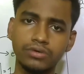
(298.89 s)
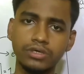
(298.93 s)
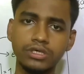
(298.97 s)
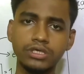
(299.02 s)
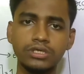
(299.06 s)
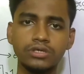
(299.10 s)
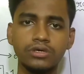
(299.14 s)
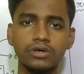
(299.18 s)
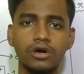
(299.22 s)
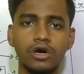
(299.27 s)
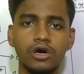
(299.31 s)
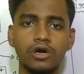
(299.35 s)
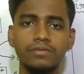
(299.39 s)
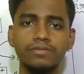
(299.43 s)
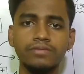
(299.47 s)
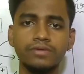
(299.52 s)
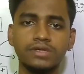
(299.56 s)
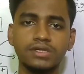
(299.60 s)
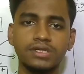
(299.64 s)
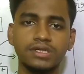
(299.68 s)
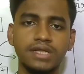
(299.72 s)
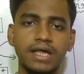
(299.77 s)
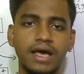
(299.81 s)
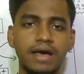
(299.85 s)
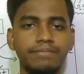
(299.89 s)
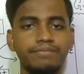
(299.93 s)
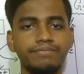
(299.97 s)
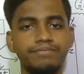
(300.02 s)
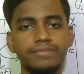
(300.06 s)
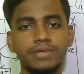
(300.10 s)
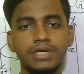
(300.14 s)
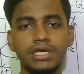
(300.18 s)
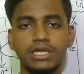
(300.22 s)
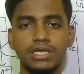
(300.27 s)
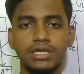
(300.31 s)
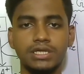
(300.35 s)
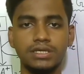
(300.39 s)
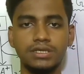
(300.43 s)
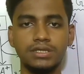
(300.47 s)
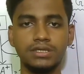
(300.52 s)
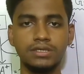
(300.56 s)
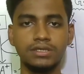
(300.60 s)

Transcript: weight of sample.